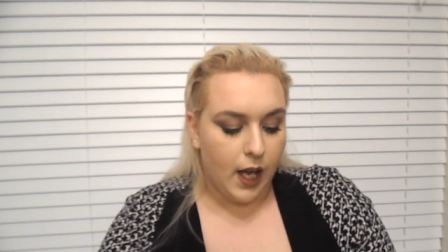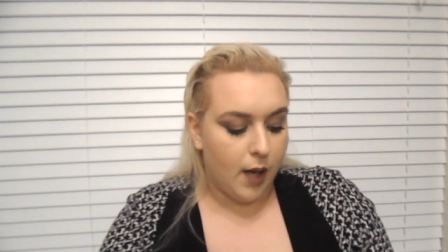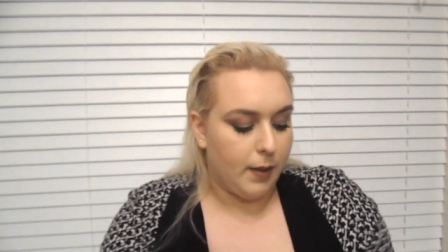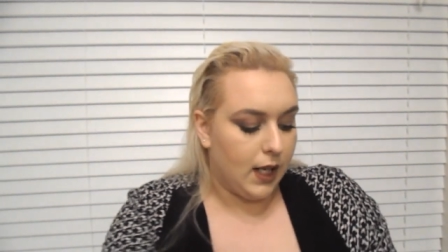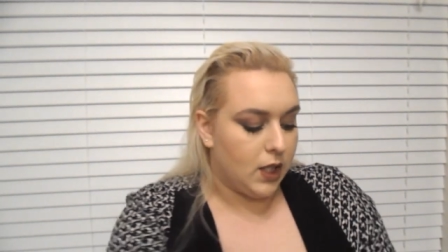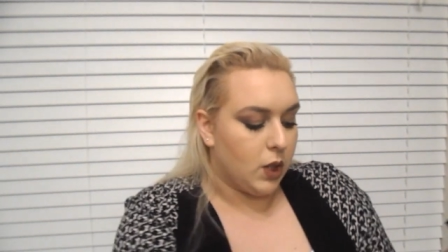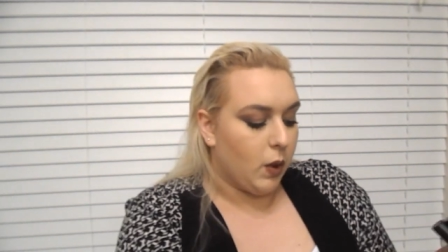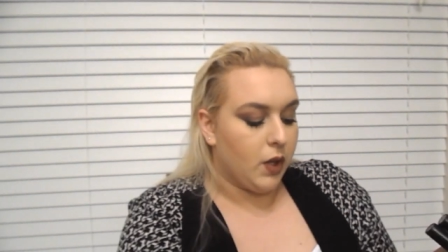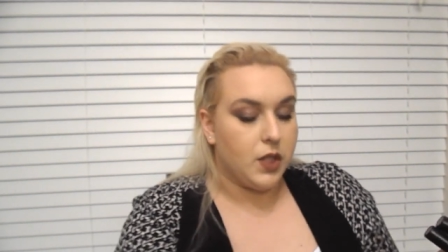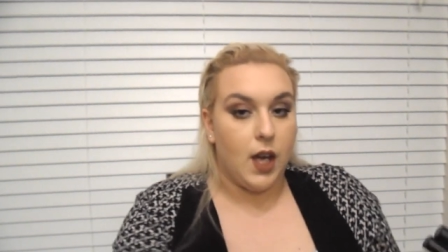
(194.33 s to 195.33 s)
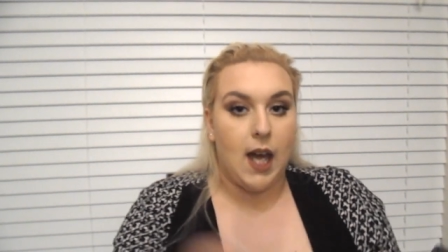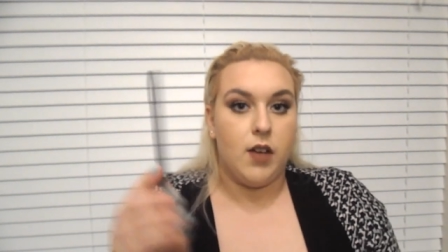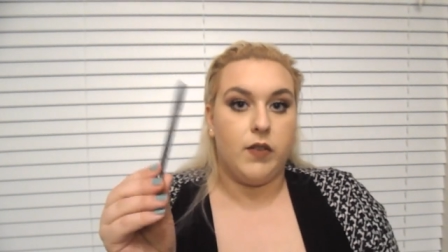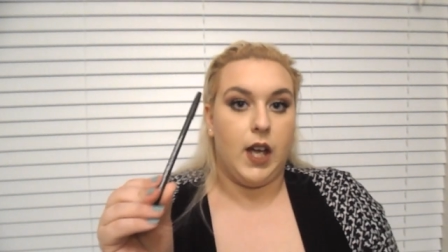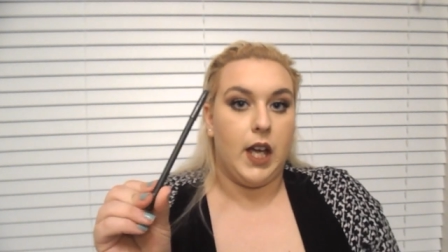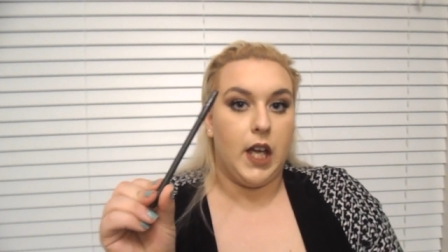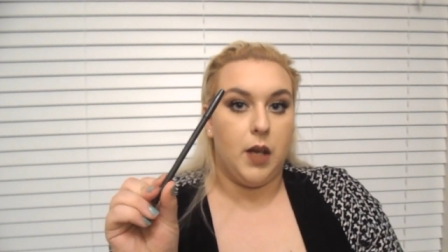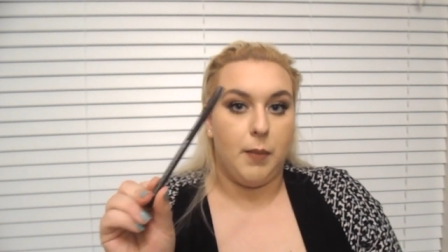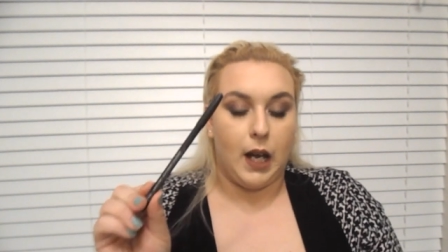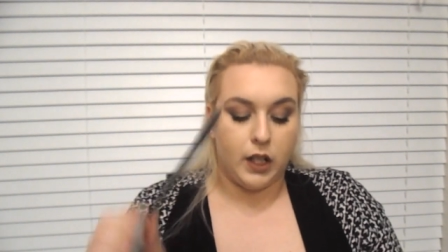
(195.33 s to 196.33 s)
And I do also have a
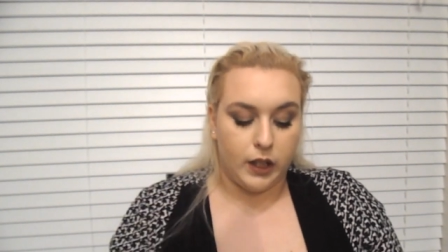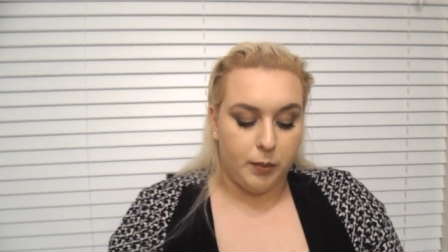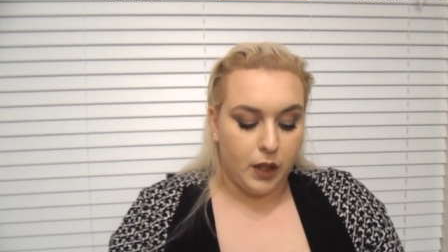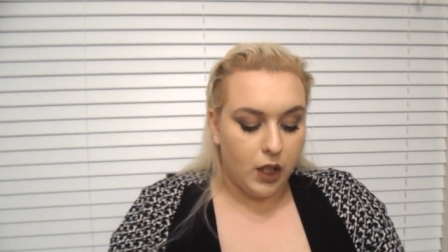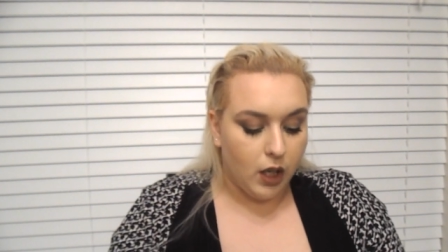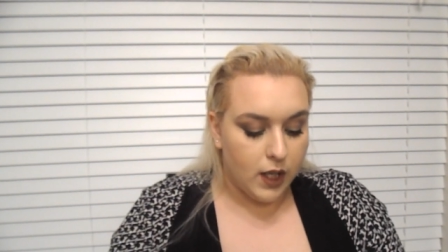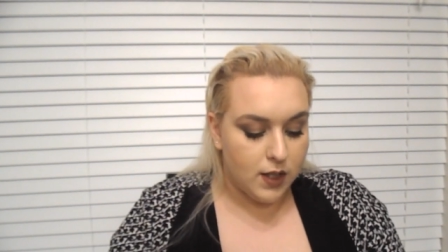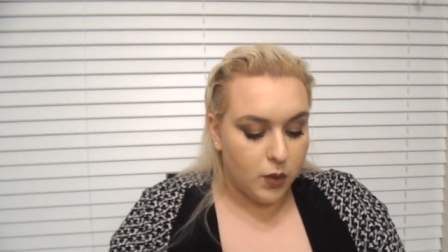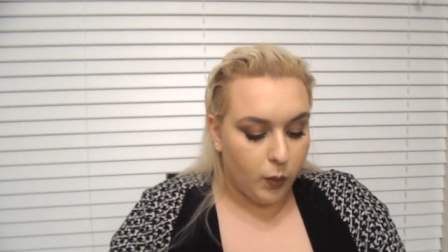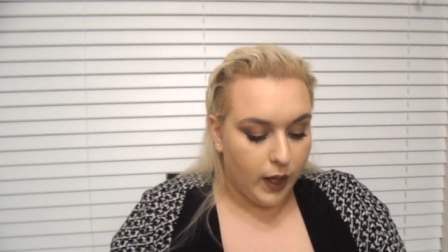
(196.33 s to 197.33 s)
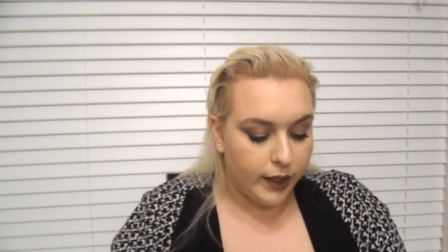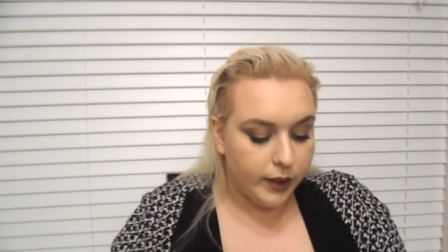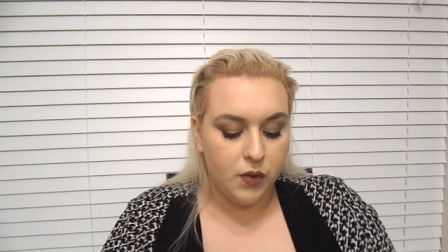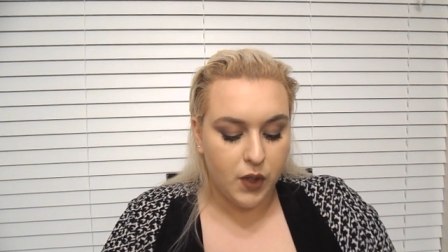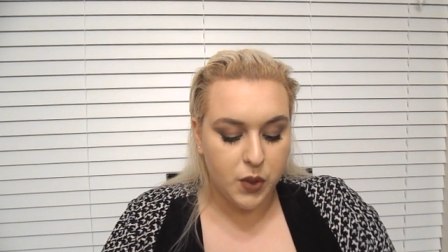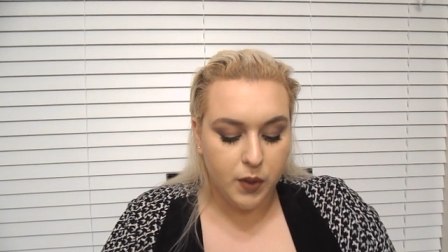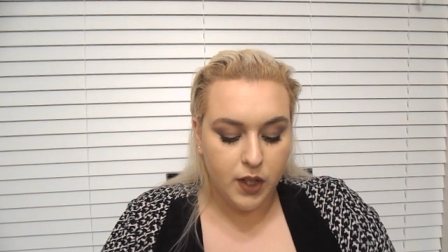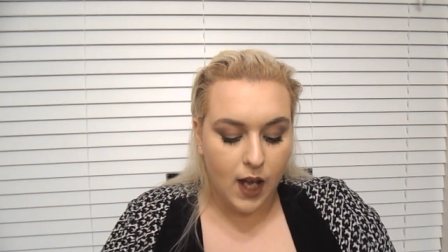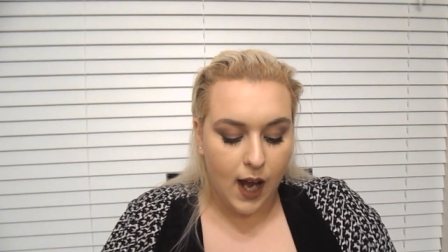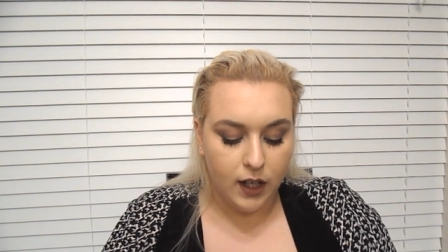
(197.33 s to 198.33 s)
MAC lip liner as well. The first
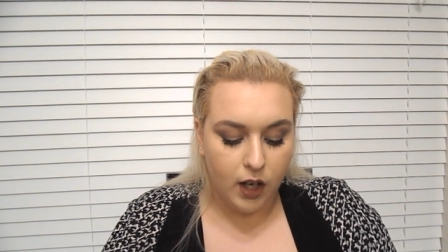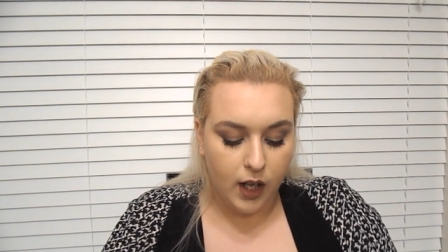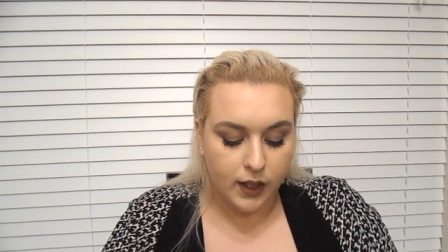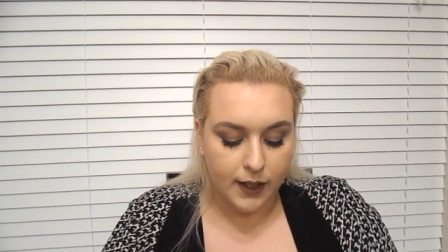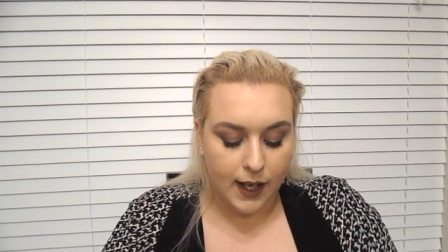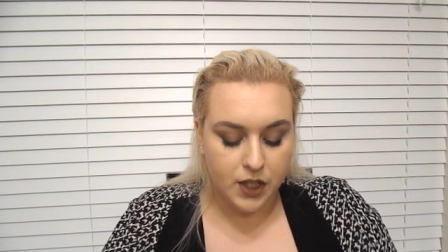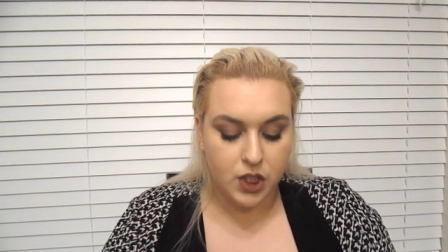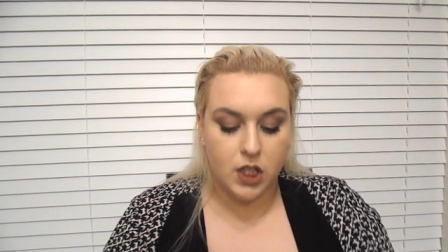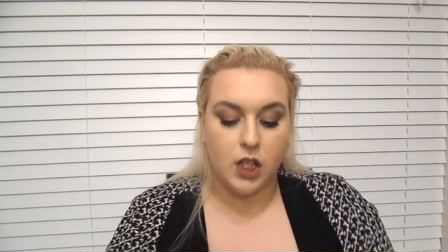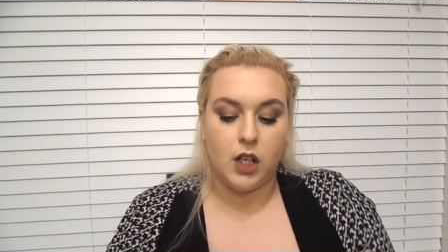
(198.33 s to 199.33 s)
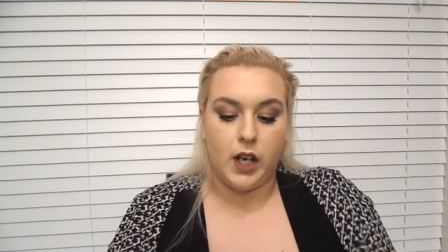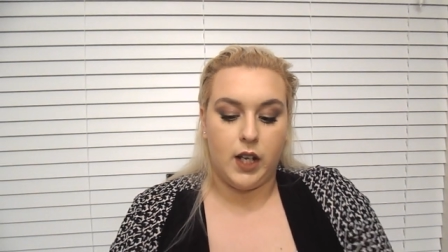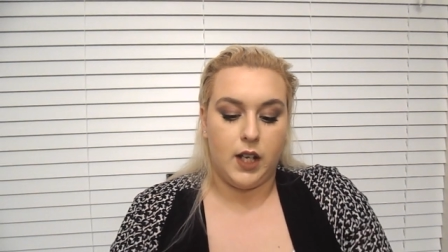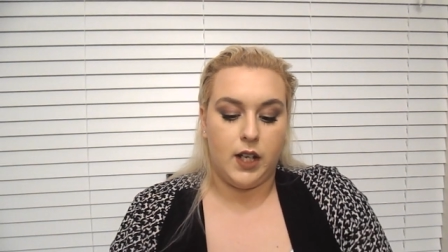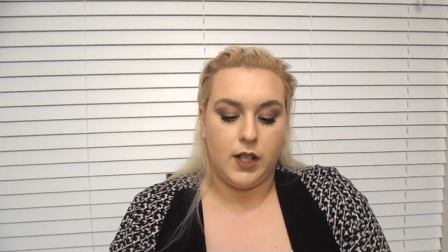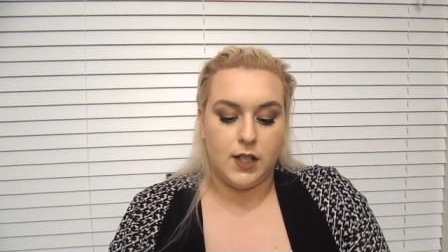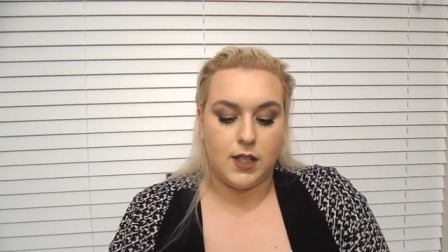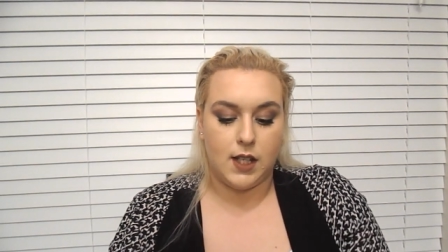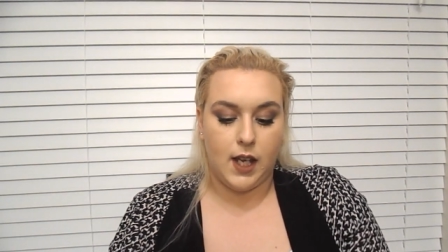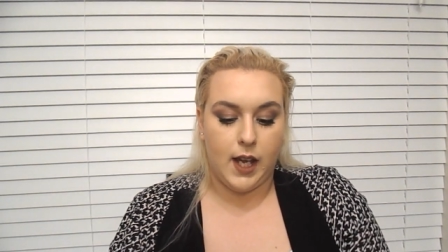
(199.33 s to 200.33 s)
one that I got last year
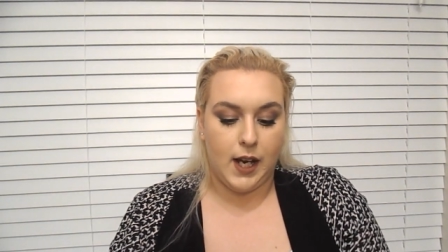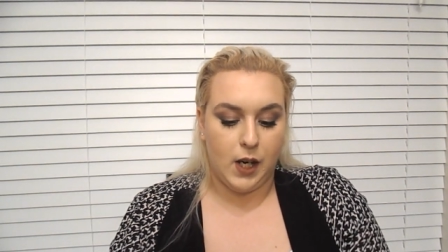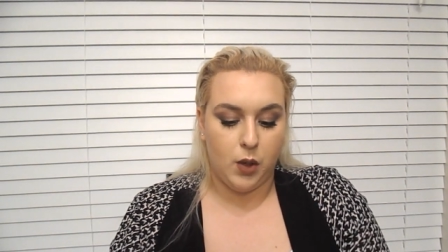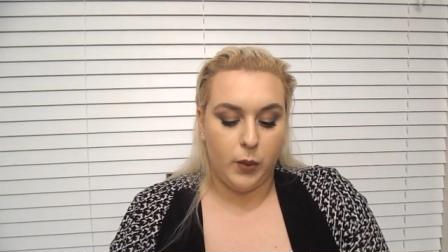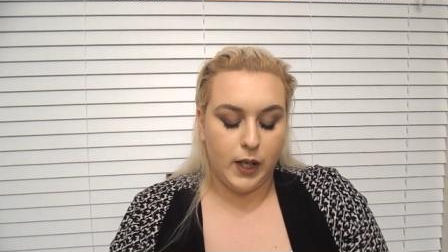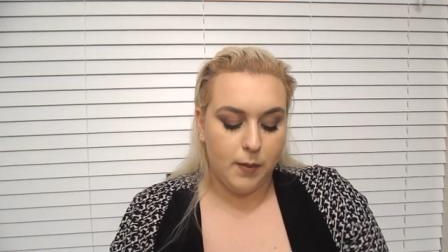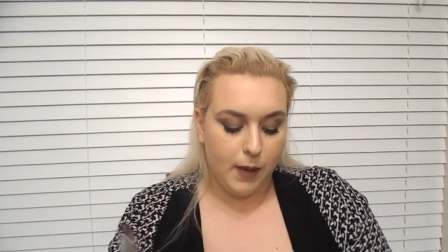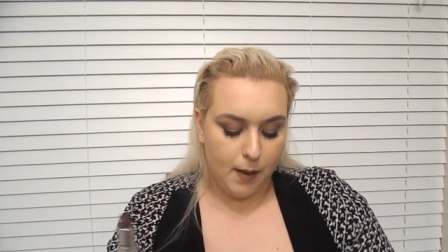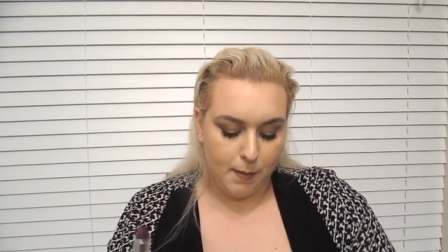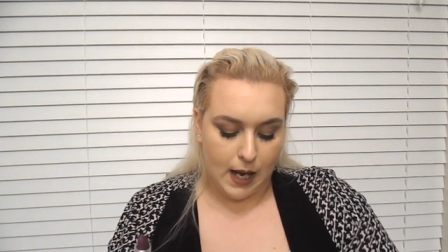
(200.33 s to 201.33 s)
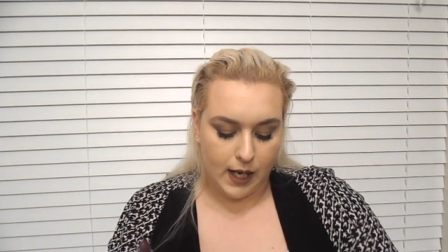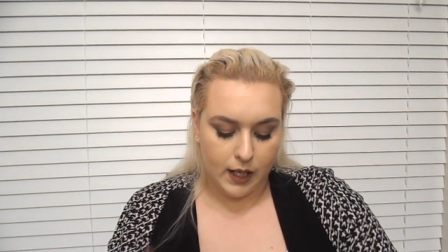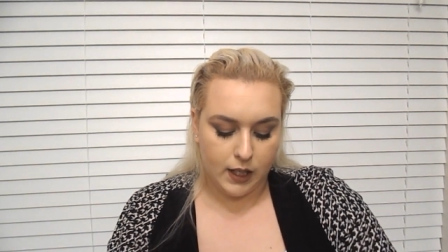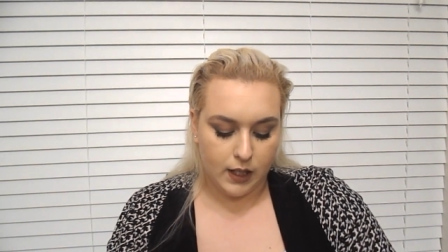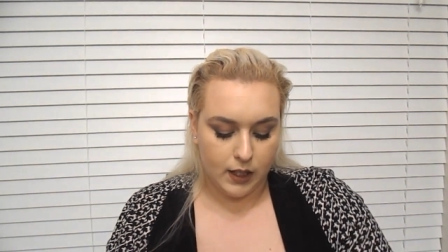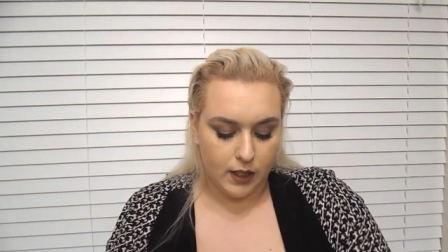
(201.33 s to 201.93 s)
is Heroine by MAC.